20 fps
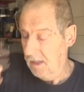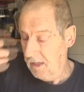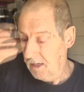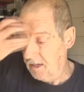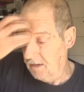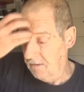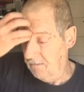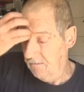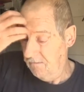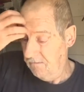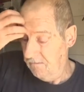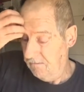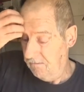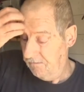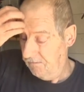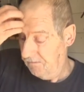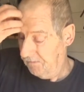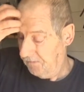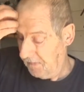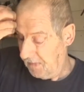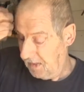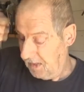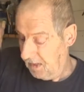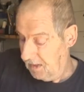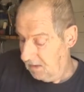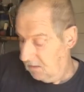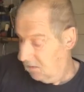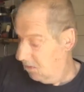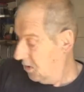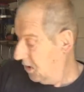
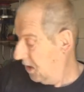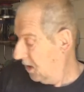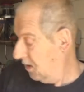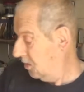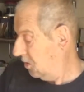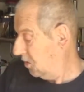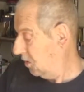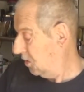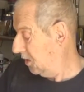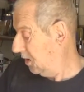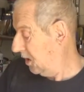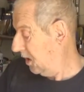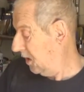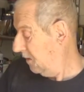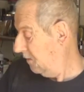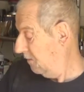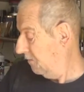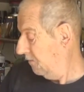What else was there?